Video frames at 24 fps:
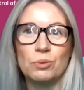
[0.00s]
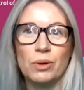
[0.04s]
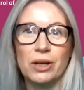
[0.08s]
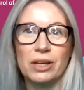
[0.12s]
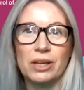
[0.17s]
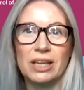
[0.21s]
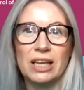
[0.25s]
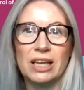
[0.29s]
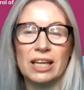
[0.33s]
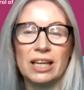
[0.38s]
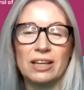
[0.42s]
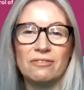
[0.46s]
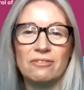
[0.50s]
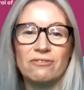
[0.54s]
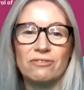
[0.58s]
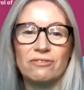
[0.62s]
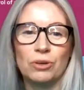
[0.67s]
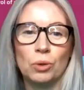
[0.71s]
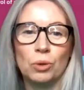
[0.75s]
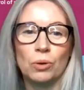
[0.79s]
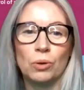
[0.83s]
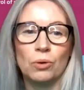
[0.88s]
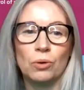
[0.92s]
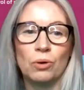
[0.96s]
working
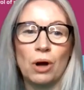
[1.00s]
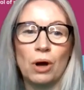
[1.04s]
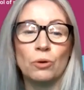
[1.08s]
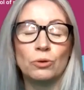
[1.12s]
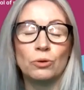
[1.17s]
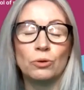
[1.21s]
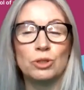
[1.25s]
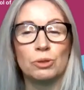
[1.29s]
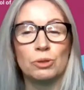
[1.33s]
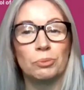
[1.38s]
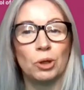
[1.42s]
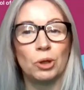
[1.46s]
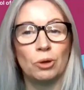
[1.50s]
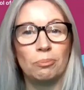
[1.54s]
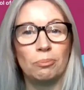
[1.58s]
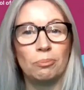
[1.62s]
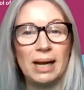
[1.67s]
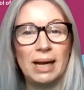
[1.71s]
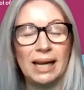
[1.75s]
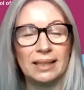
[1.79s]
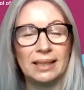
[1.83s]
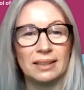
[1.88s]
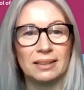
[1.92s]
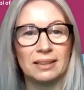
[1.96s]
for Aldermore
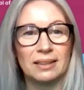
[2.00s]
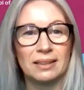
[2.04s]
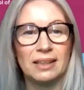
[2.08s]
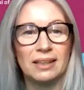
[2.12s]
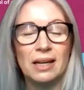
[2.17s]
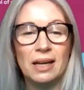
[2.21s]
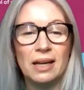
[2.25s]
Bank